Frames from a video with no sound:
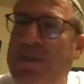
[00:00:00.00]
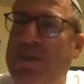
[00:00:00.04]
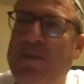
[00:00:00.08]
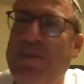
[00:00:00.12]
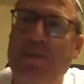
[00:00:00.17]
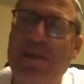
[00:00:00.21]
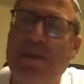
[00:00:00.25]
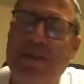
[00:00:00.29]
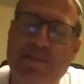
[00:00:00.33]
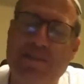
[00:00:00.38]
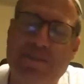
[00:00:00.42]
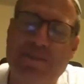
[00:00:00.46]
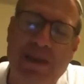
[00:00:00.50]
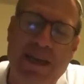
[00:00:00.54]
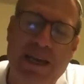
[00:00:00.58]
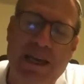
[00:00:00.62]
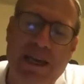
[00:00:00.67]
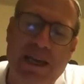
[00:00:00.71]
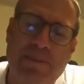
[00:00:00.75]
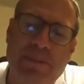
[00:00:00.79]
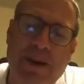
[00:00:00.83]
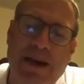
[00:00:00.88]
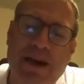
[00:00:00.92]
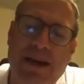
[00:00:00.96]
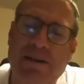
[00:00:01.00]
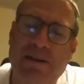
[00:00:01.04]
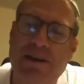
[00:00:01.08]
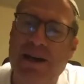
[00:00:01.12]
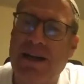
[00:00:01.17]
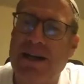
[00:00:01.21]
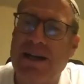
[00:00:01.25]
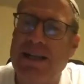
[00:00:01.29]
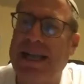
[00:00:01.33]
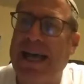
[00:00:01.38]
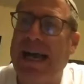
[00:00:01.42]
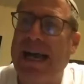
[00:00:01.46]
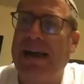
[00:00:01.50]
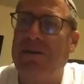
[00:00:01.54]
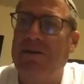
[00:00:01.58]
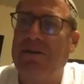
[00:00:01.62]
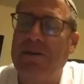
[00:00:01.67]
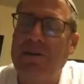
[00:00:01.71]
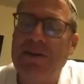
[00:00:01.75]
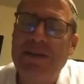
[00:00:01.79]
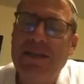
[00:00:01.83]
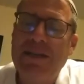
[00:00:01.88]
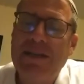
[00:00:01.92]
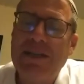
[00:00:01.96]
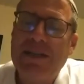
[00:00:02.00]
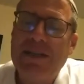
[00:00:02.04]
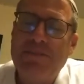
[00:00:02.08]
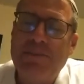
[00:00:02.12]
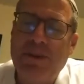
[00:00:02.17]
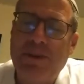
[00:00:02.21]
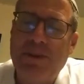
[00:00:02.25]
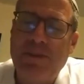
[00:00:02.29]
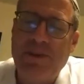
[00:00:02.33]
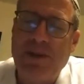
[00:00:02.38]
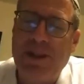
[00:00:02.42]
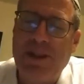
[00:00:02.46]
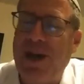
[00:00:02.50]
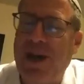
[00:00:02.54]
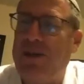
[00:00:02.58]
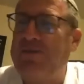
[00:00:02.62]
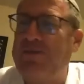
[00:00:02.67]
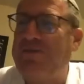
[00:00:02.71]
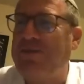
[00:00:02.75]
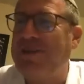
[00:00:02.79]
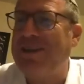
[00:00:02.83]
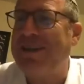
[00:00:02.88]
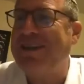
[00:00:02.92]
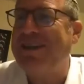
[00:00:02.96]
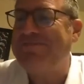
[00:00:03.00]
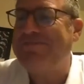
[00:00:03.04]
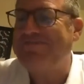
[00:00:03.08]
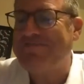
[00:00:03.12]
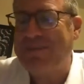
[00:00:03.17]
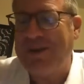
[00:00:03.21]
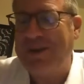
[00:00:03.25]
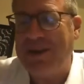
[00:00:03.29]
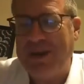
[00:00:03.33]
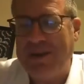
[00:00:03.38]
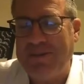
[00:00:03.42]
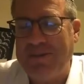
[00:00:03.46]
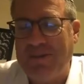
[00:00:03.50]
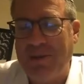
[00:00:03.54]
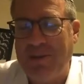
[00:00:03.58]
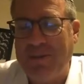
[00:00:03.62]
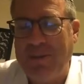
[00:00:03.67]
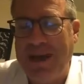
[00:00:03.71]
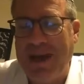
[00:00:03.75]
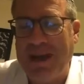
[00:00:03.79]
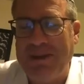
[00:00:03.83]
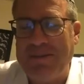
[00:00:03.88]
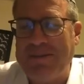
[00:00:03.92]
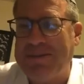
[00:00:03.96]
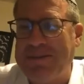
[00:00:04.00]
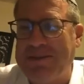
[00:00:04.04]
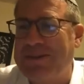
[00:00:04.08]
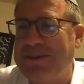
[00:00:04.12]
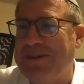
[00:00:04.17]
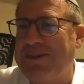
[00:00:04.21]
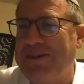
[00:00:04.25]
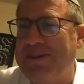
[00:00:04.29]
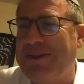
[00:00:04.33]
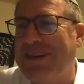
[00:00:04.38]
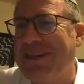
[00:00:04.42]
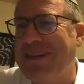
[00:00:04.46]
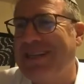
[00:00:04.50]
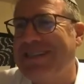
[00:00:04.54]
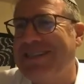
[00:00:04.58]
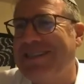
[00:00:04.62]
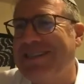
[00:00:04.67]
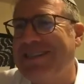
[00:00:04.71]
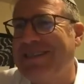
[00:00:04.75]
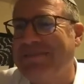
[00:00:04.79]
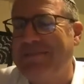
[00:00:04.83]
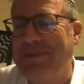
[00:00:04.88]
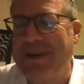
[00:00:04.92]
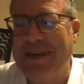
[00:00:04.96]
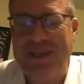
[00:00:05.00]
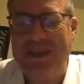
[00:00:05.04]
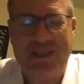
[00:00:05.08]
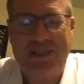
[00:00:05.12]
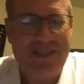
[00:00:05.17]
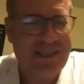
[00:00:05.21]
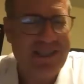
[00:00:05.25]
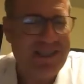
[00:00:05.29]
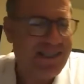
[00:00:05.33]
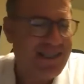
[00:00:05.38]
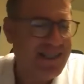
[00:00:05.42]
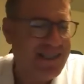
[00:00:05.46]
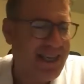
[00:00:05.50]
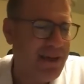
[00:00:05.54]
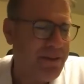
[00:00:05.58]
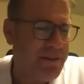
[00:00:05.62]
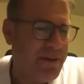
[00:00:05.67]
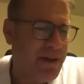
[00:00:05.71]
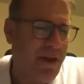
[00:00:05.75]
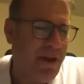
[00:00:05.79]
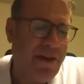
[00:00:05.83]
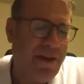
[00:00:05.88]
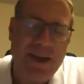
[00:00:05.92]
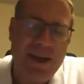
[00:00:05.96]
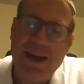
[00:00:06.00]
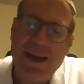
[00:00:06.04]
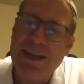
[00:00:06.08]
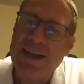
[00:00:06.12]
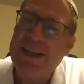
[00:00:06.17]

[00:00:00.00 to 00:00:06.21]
people are speaking about now. But we'll hopefully we'll be able to manage to keep going.